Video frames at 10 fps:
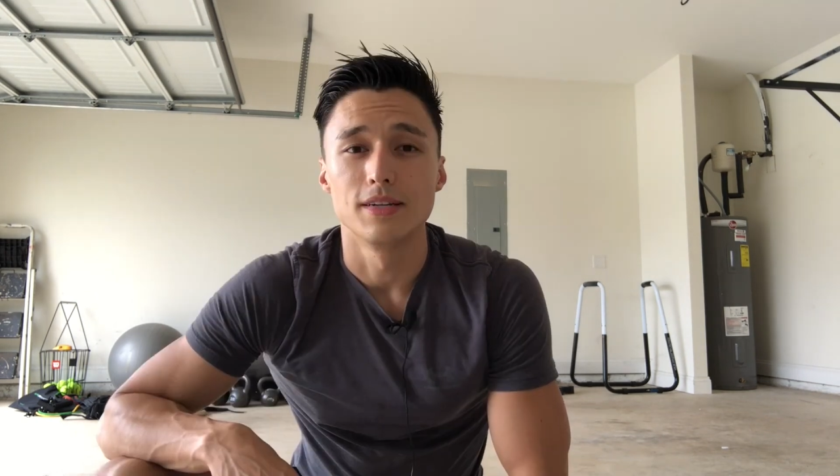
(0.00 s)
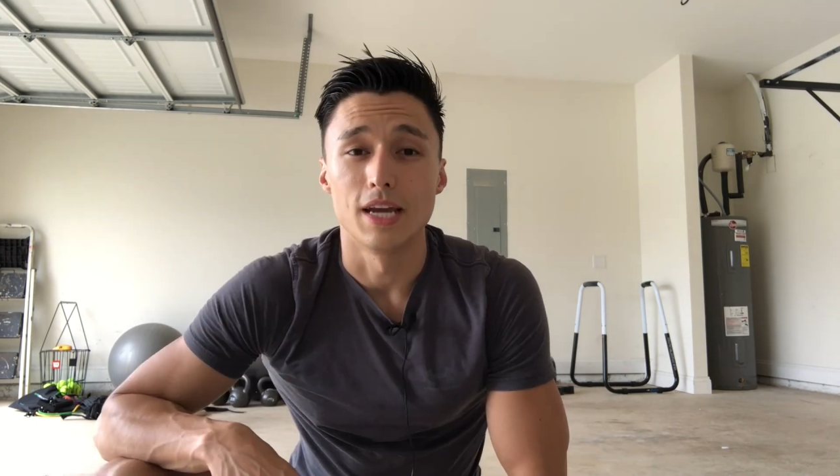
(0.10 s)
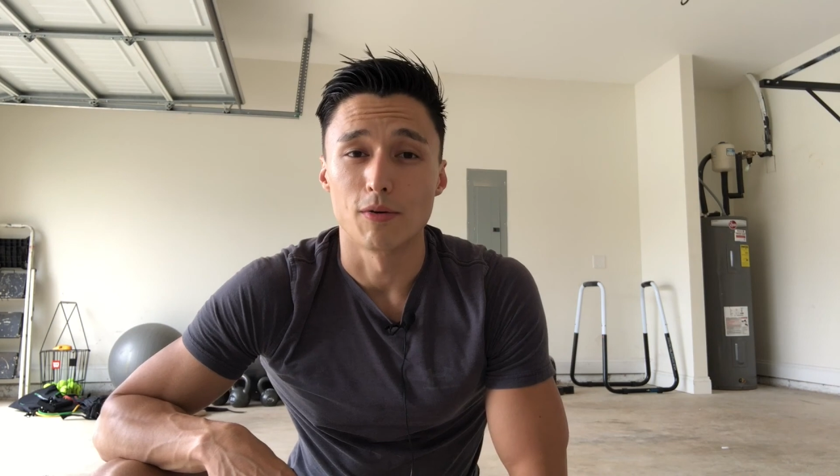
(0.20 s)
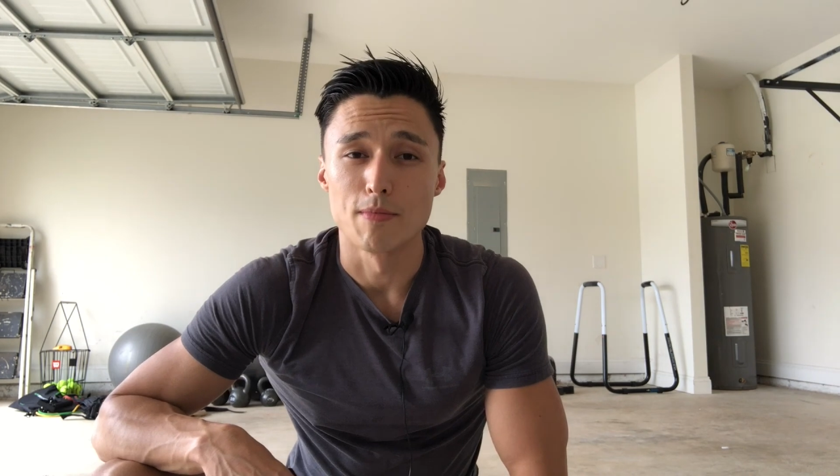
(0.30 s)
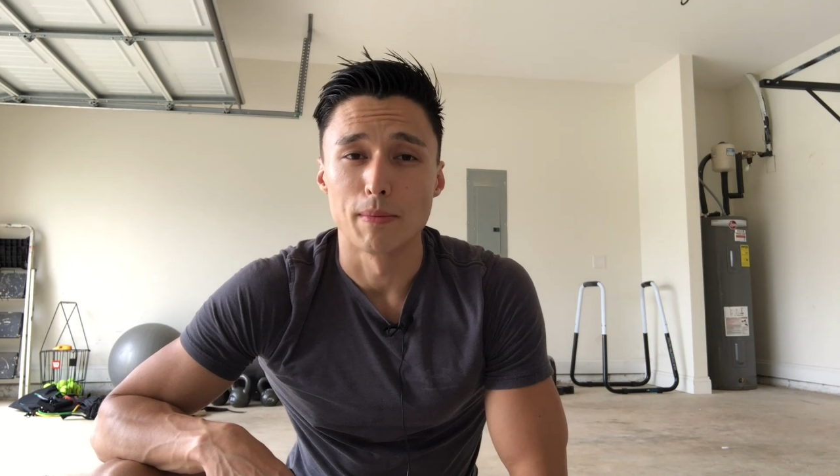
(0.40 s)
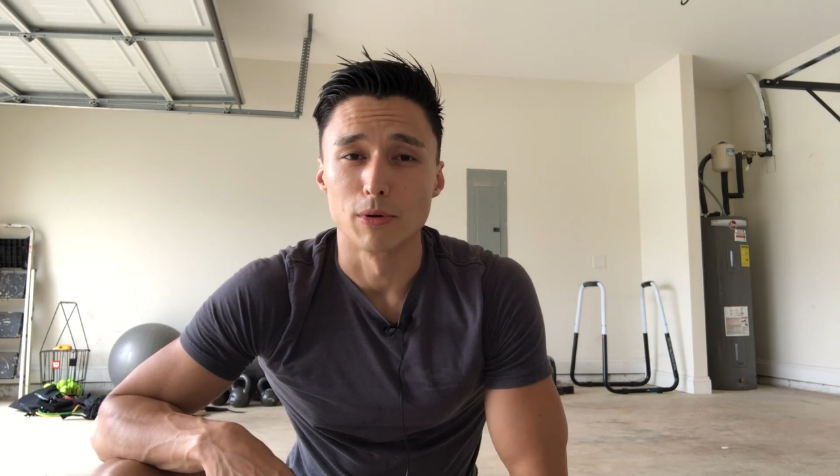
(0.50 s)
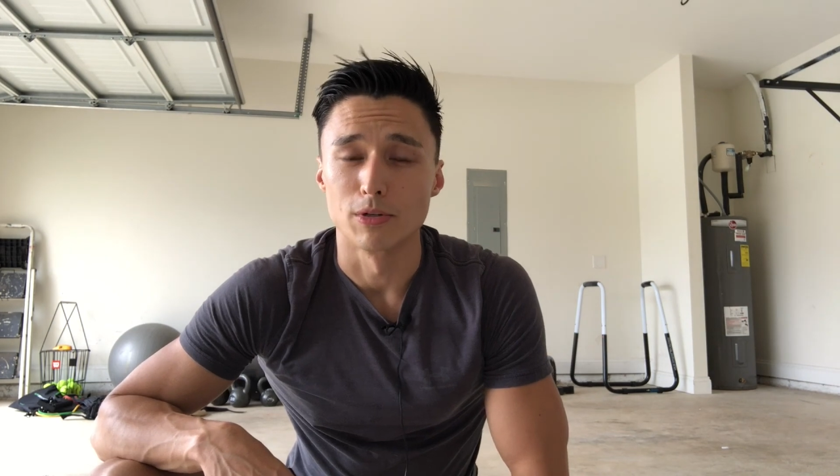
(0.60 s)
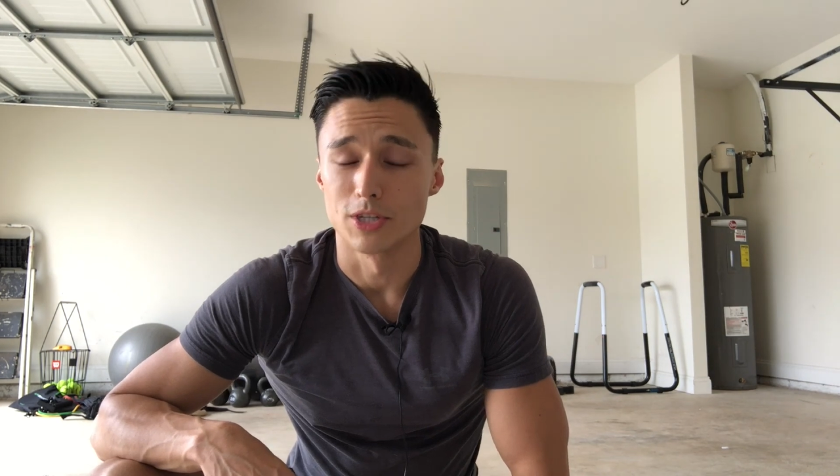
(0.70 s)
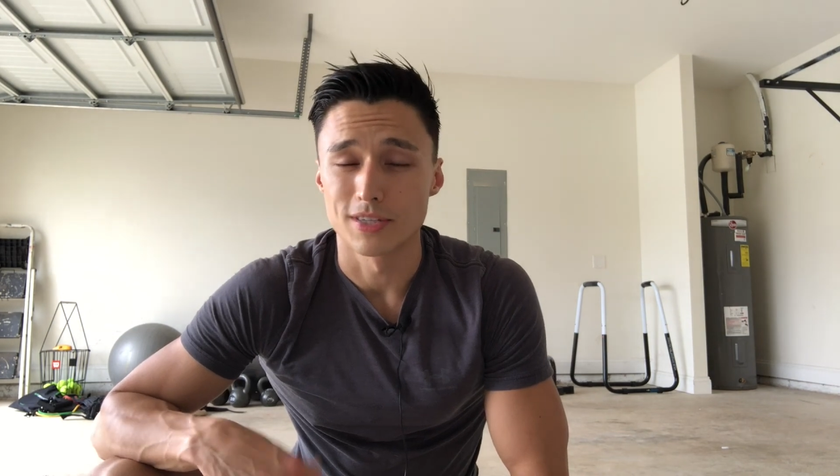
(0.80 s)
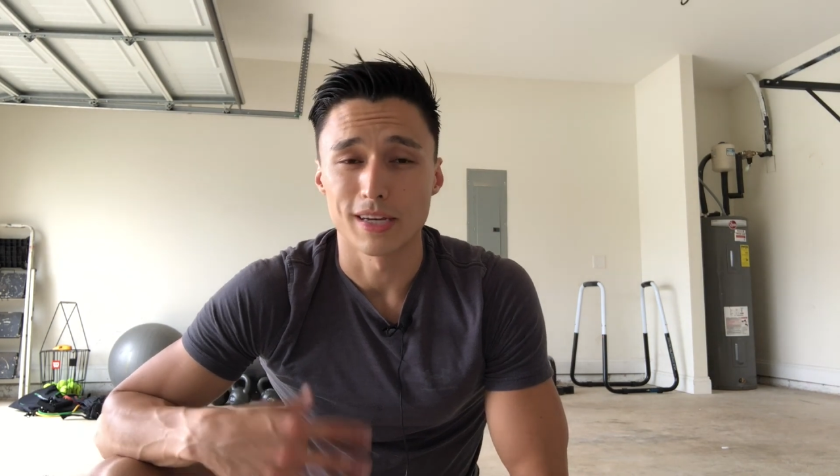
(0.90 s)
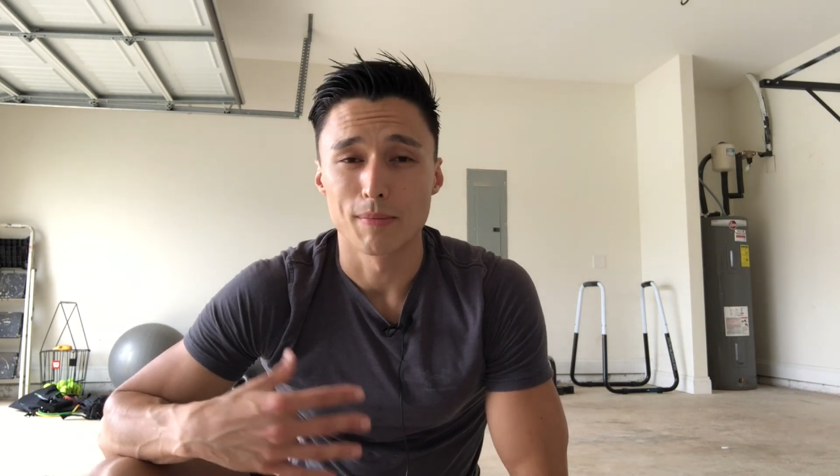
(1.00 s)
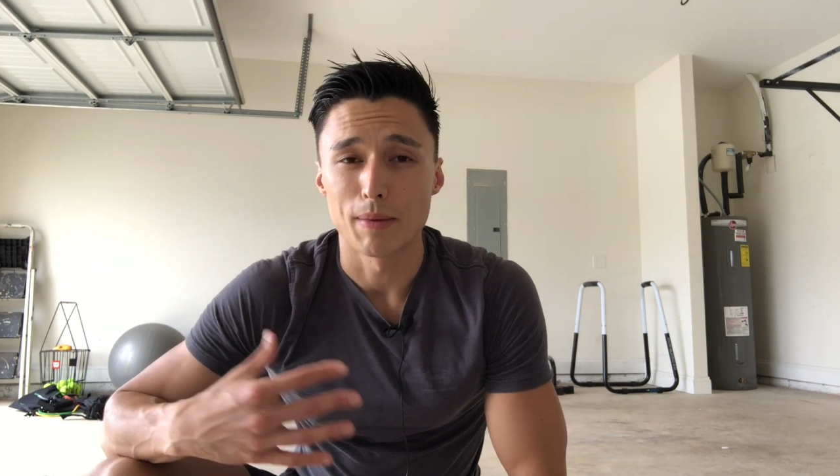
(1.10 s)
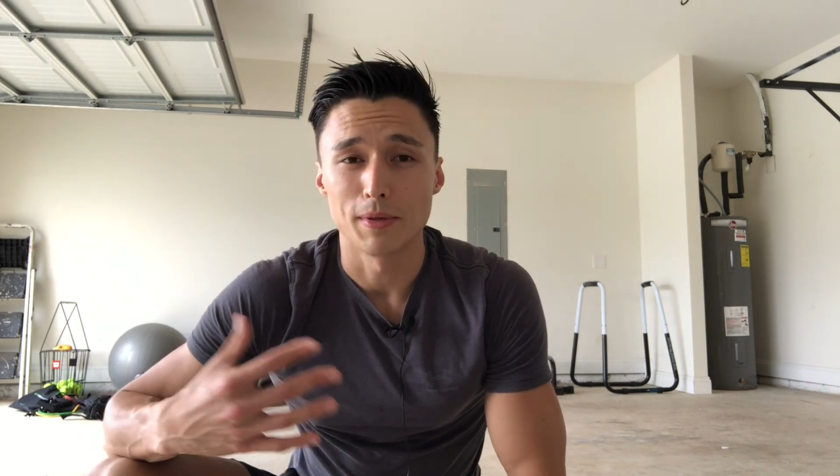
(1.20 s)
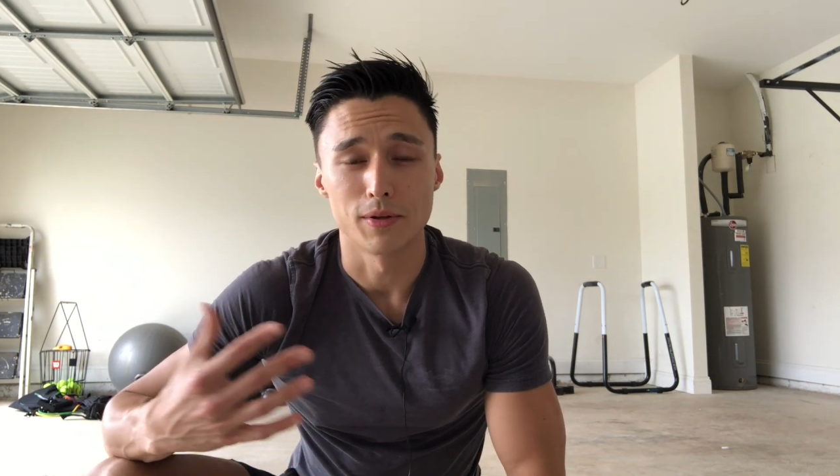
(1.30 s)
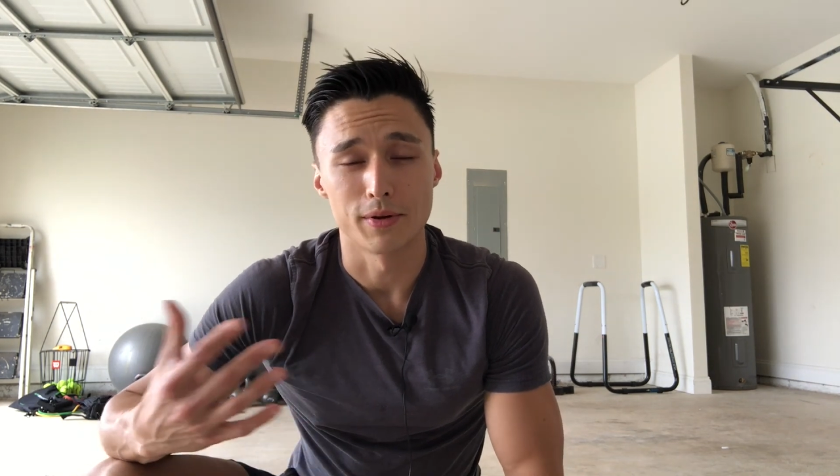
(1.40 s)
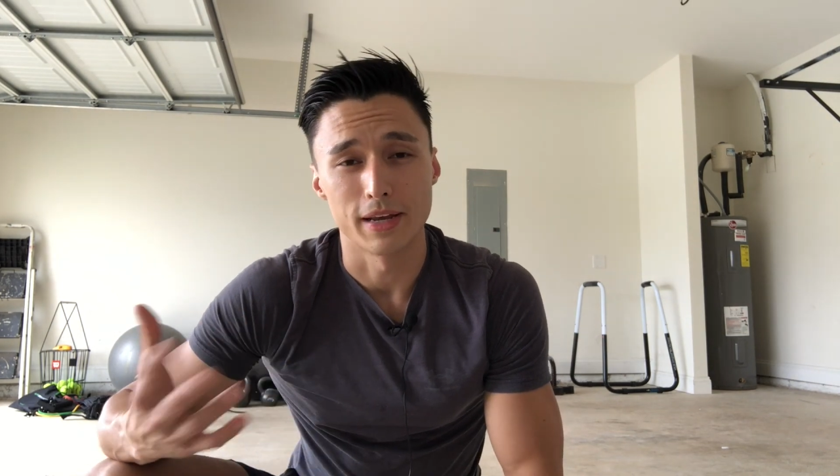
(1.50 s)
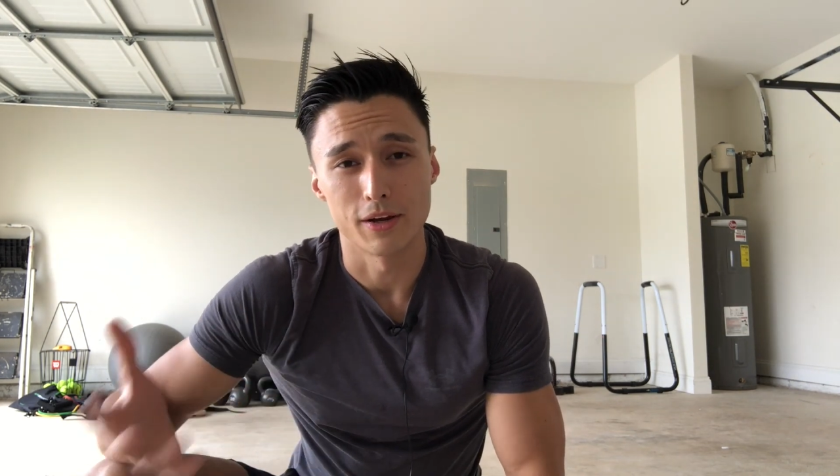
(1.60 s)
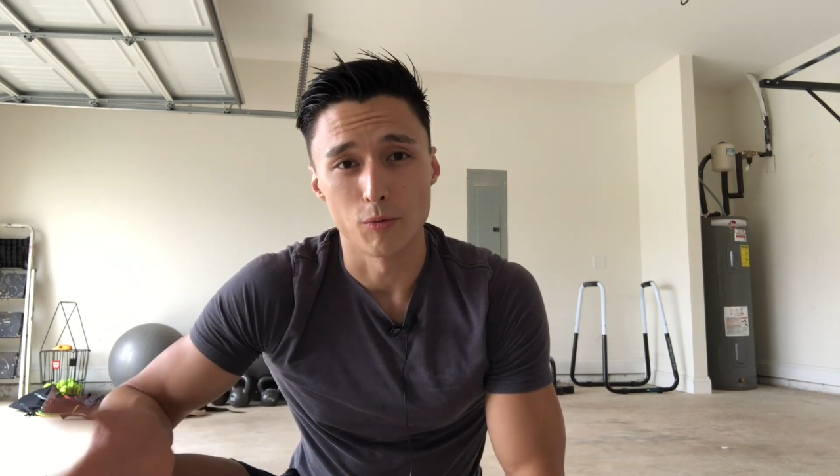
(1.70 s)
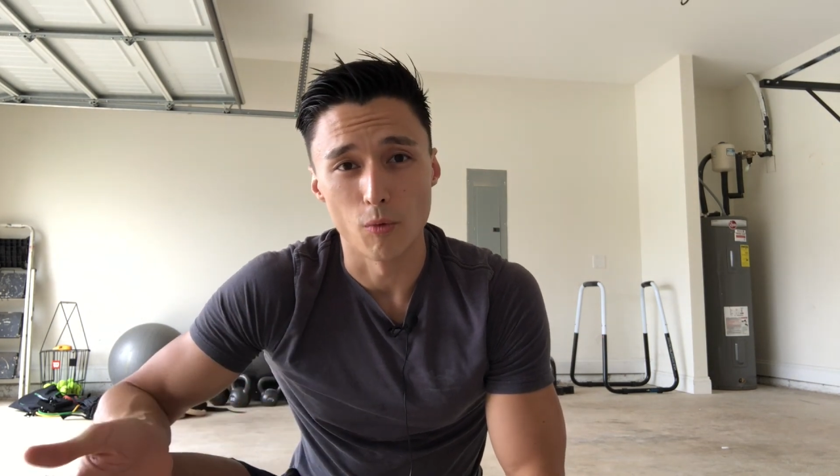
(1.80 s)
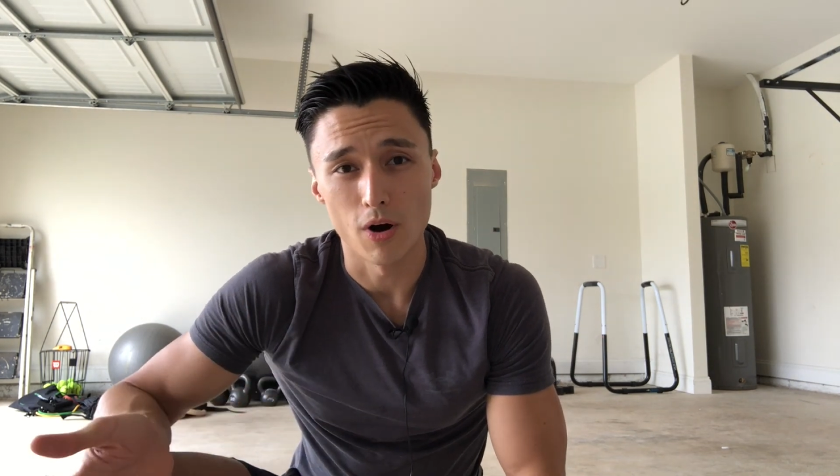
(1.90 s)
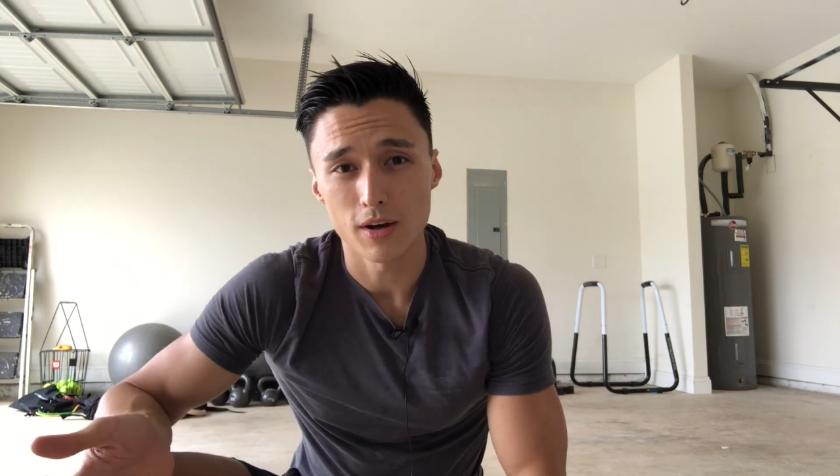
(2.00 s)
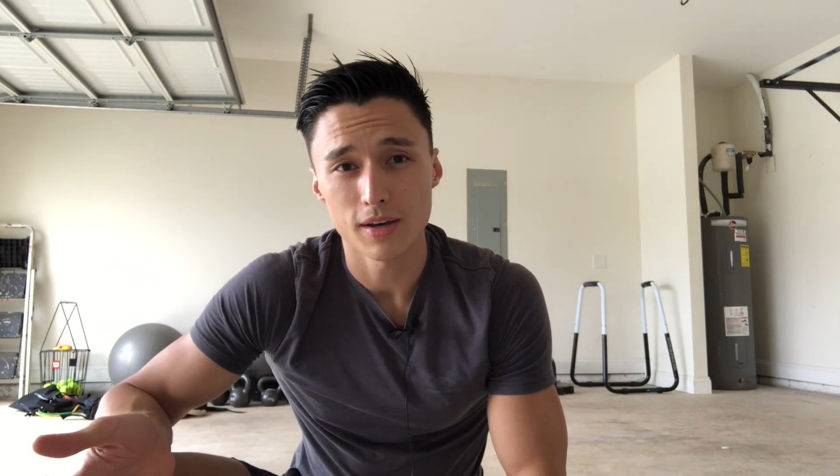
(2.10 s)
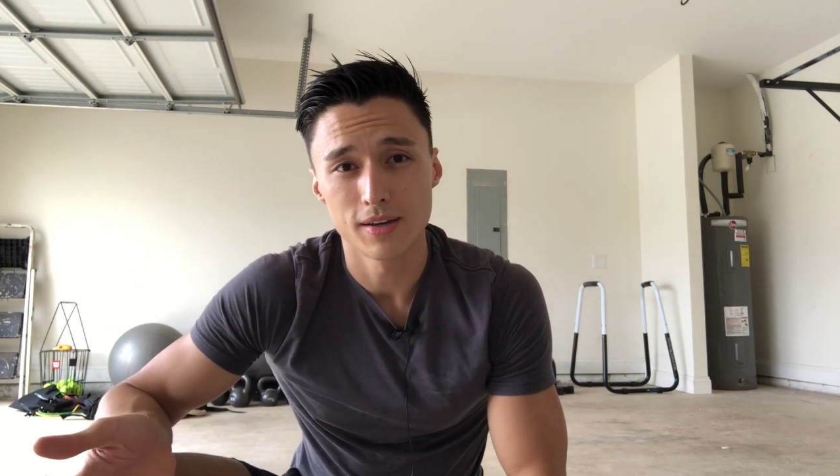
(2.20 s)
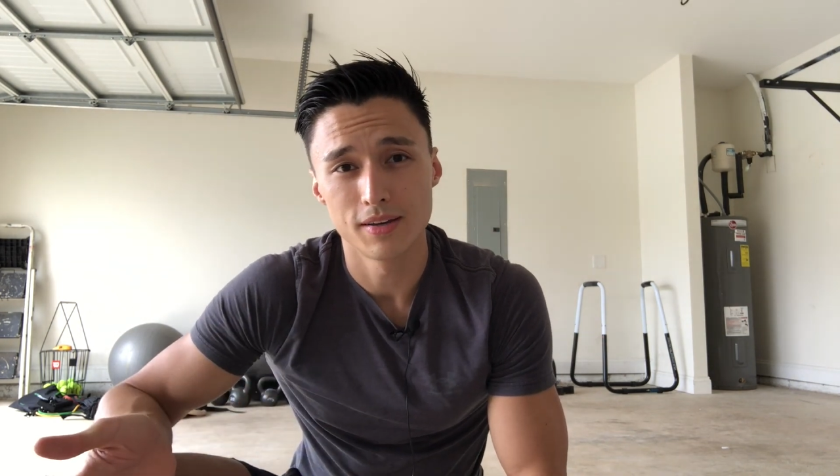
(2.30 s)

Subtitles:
Now remember, just like a baby learning how to walk,